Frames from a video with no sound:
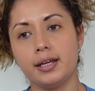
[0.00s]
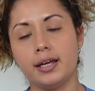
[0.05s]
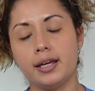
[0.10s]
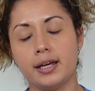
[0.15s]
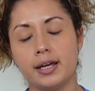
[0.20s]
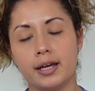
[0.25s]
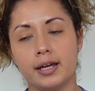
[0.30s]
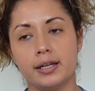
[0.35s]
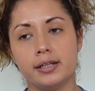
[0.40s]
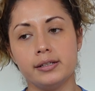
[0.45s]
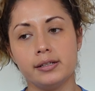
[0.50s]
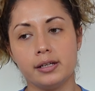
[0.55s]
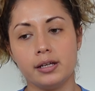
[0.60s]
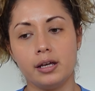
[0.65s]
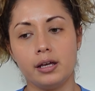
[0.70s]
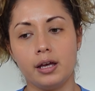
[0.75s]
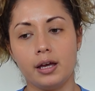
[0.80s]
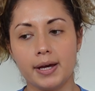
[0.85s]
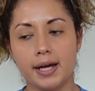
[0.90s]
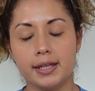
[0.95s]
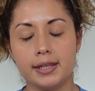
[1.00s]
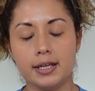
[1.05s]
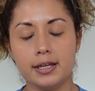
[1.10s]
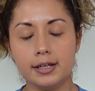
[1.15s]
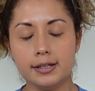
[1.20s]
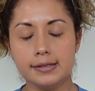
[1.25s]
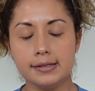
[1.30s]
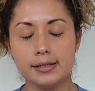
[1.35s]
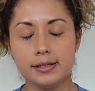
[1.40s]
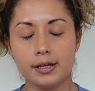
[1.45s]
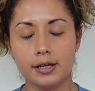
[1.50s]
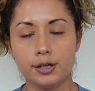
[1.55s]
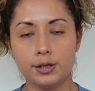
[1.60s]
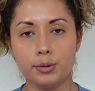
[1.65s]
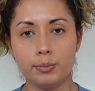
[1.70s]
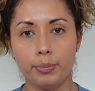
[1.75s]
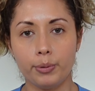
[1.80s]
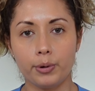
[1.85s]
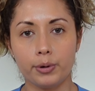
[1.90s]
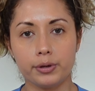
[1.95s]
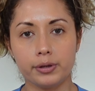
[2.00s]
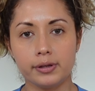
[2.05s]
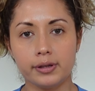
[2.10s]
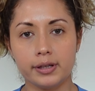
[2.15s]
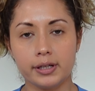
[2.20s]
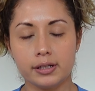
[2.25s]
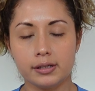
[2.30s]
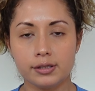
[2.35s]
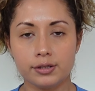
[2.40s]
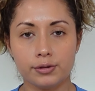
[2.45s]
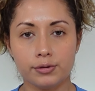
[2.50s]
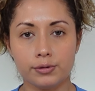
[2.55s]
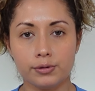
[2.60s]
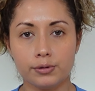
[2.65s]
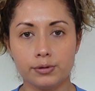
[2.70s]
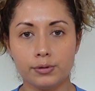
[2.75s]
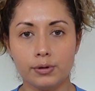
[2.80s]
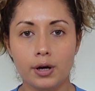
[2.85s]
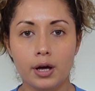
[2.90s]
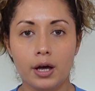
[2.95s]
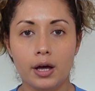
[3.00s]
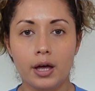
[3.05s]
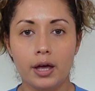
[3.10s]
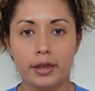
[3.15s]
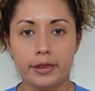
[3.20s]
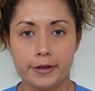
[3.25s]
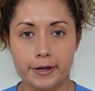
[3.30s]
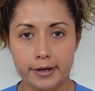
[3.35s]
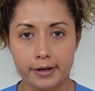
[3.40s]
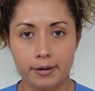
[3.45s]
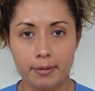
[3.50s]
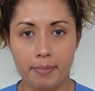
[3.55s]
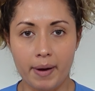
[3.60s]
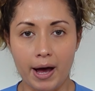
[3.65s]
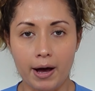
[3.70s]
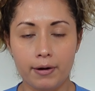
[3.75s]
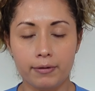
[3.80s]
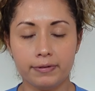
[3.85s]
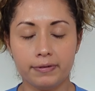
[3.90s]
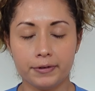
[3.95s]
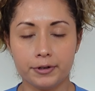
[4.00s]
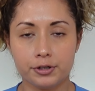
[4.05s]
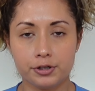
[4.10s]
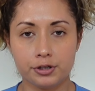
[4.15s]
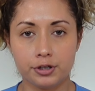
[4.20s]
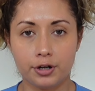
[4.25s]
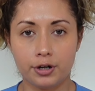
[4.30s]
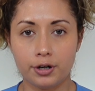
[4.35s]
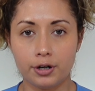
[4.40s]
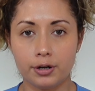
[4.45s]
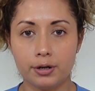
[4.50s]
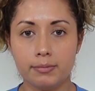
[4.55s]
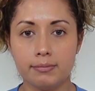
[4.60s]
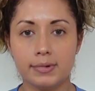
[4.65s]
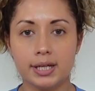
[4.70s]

And I think it's an important thing to think about for sure.